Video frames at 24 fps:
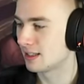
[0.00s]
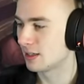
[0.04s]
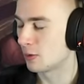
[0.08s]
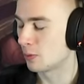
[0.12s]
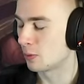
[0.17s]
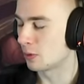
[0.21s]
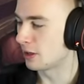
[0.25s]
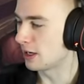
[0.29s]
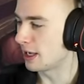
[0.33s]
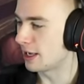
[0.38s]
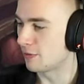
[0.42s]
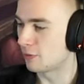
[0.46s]

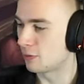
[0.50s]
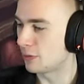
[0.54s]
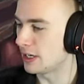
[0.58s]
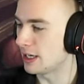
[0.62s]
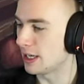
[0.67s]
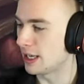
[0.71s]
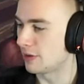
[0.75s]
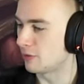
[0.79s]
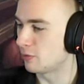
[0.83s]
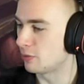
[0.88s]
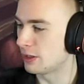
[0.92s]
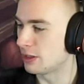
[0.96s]
We're, if we
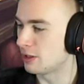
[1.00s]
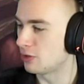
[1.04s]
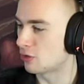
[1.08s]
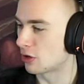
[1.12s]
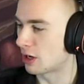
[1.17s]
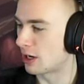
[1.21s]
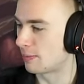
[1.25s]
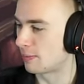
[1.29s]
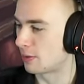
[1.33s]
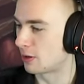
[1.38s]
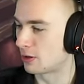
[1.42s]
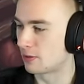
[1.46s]
if we
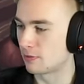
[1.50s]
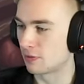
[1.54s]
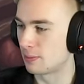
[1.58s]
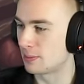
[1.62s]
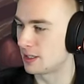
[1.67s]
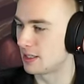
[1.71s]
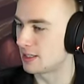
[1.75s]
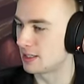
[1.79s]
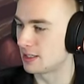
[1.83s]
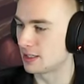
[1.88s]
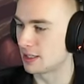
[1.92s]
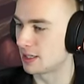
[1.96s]
draw Bard from
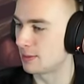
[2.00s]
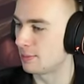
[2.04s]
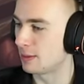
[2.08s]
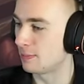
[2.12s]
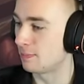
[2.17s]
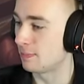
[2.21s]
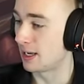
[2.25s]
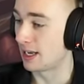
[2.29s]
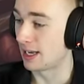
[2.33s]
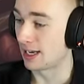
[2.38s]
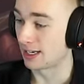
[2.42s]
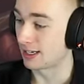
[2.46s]
this, he's going to be
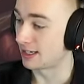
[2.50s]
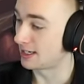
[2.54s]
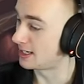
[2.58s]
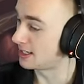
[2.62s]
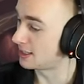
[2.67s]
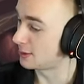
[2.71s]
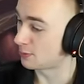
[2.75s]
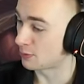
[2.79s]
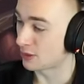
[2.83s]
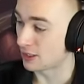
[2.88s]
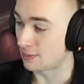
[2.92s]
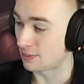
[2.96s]
big.
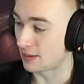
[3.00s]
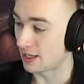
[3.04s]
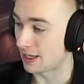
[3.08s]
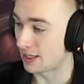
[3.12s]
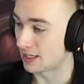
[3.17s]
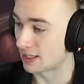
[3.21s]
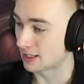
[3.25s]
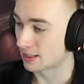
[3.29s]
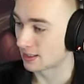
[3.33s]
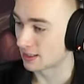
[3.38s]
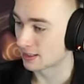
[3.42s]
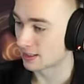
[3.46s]
He's pretty big.